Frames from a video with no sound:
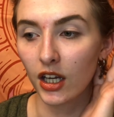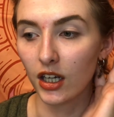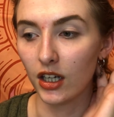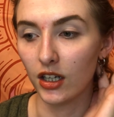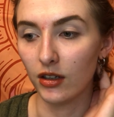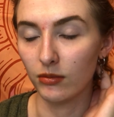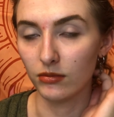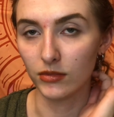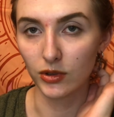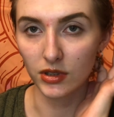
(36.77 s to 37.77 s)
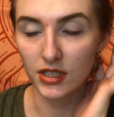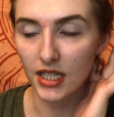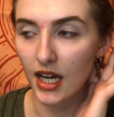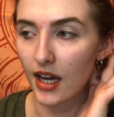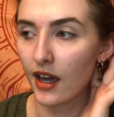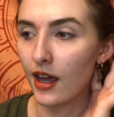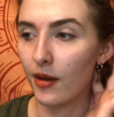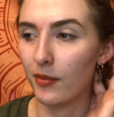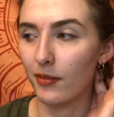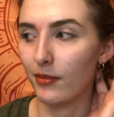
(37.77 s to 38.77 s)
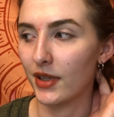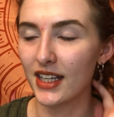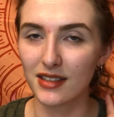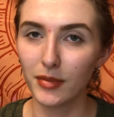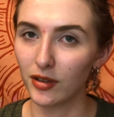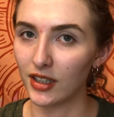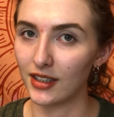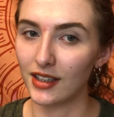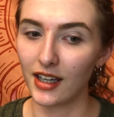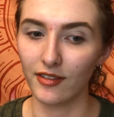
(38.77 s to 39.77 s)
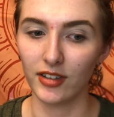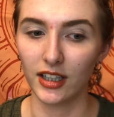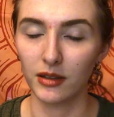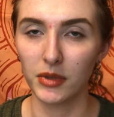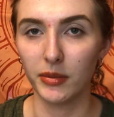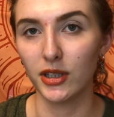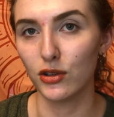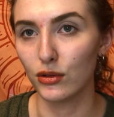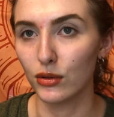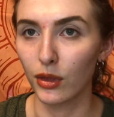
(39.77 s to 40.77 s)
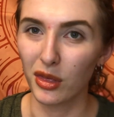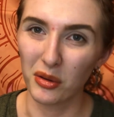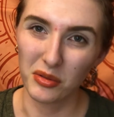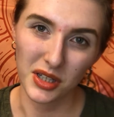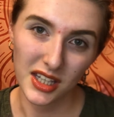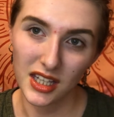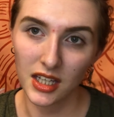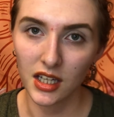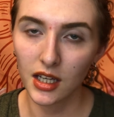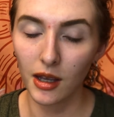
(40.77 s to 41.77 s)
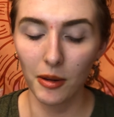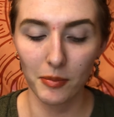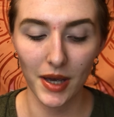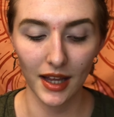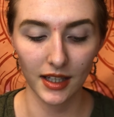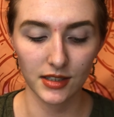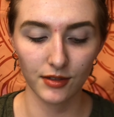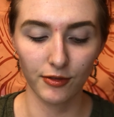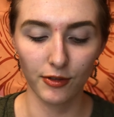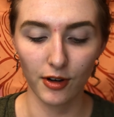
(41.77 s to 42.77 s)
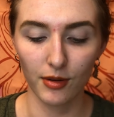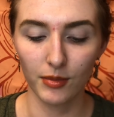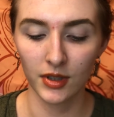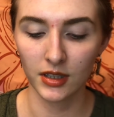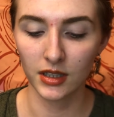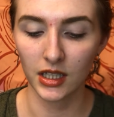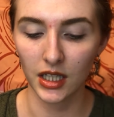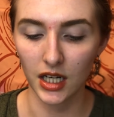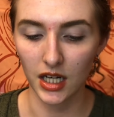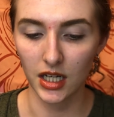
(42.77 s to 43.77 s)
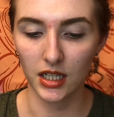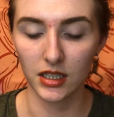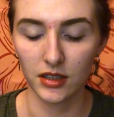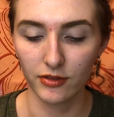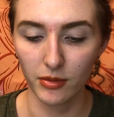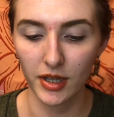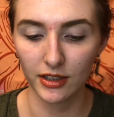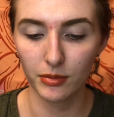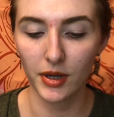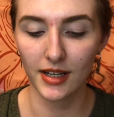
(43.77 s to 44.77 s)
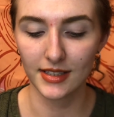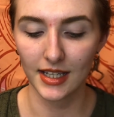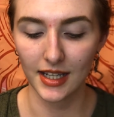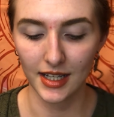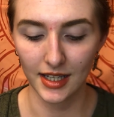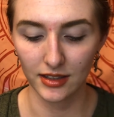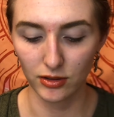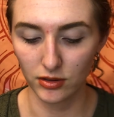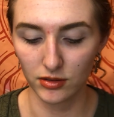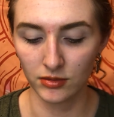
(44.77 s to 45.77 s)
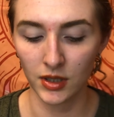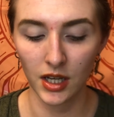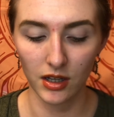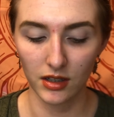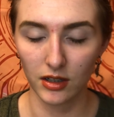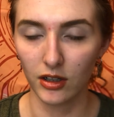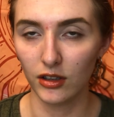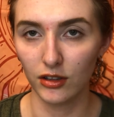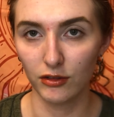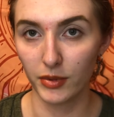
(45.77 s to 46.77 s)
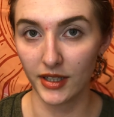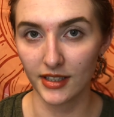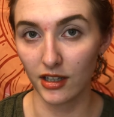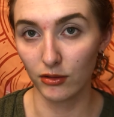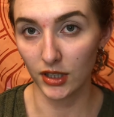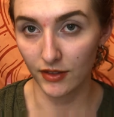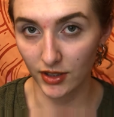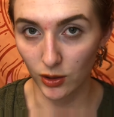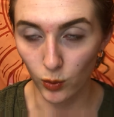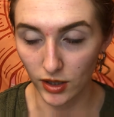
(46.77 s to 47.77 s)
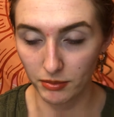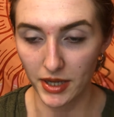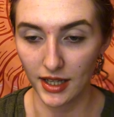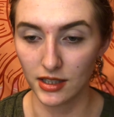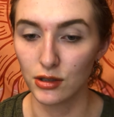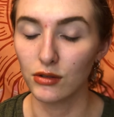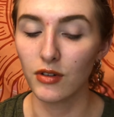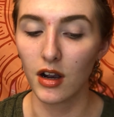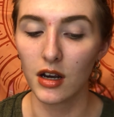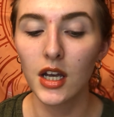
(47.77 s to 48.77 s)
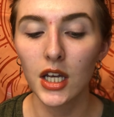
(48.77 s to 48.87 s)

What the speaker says: Odin's Eye, but that's about it. And I have like maybe 2, 3 palettes from other brands, and or a lot of brands. I only have like 1 palette so far.